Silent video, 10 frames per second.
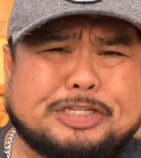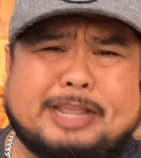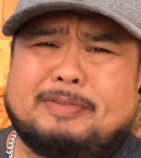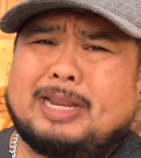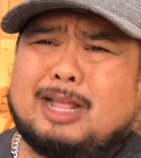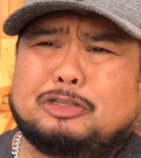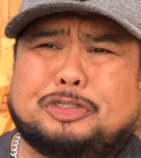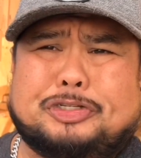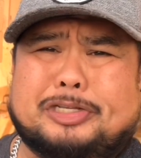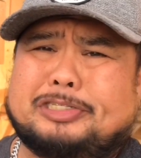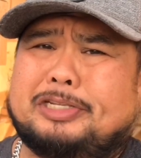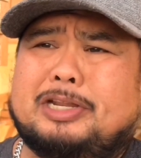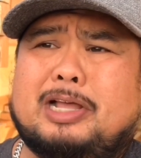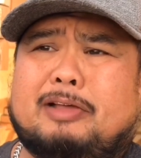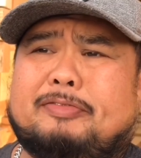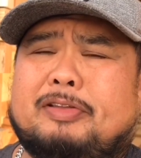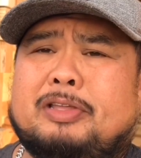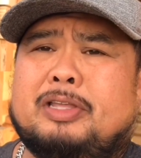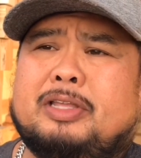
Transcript: shaving it down just enough